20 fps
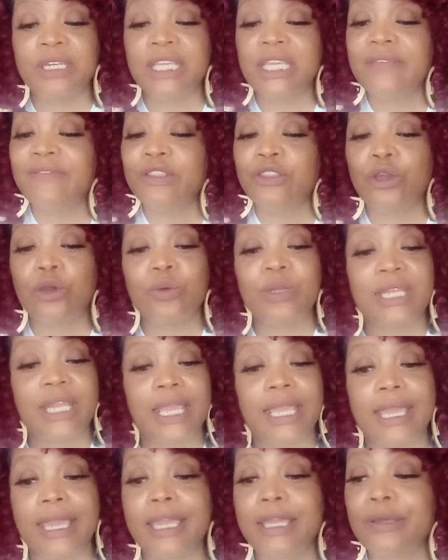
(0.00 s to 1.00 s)
even though it
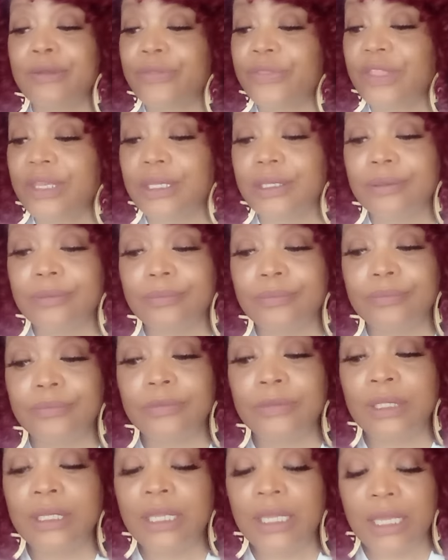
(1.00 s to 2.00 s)
ain't healthy.
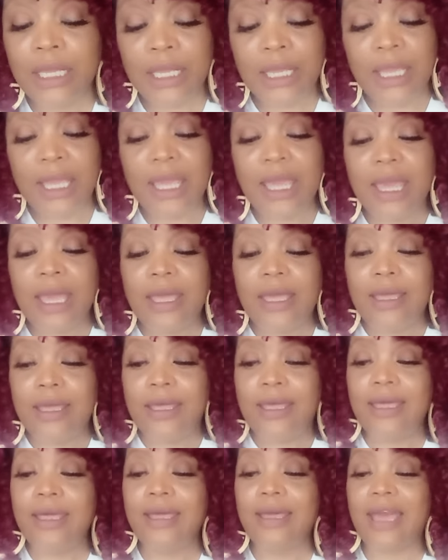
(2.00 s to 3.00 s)

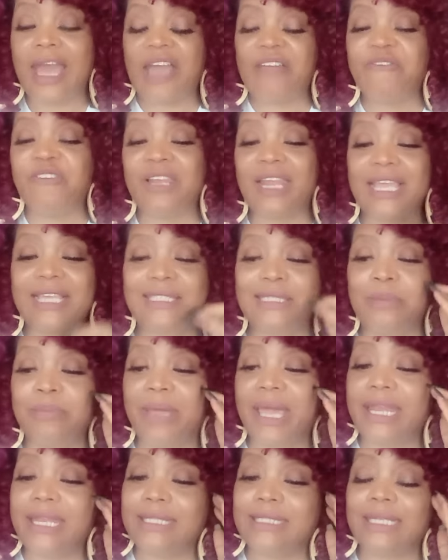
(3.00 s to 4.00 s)
I feel like
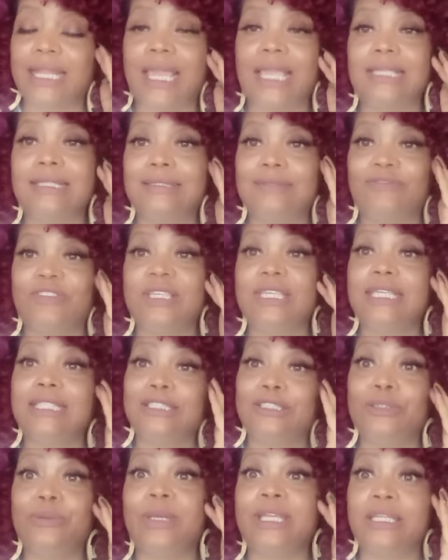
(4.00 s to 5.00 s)
somebody's like, to
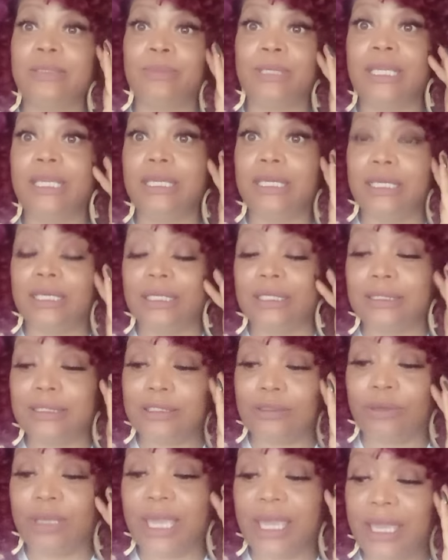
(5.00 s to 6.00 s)
get you and them kids,
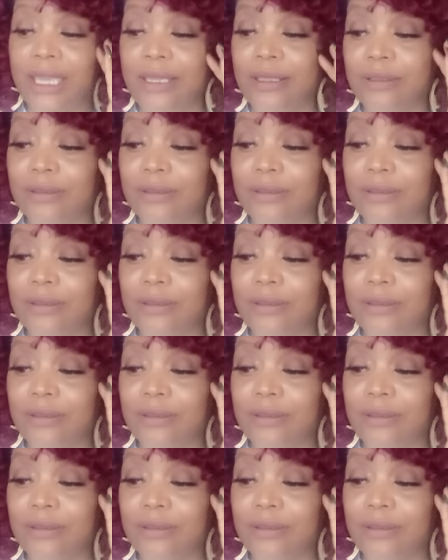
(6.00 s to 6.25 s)
okay?